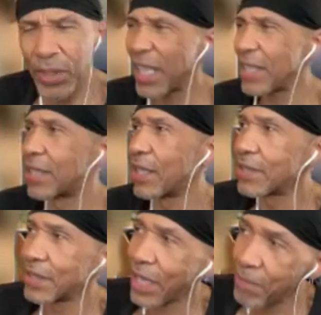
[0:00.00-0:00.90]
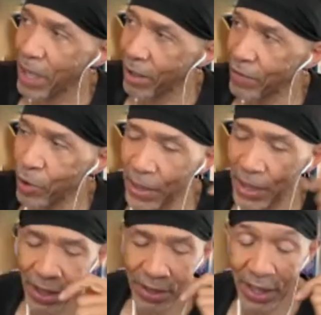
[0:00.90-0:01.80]
got tons of time. I don't have nobody
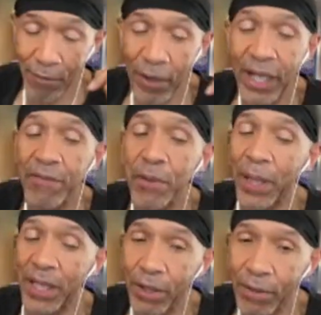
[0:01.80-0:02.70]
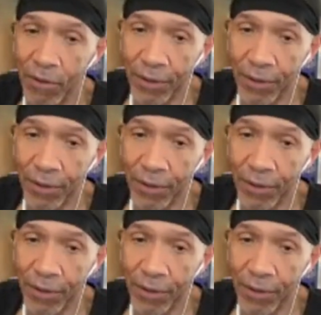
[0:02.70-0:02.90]
else. I ran everybody over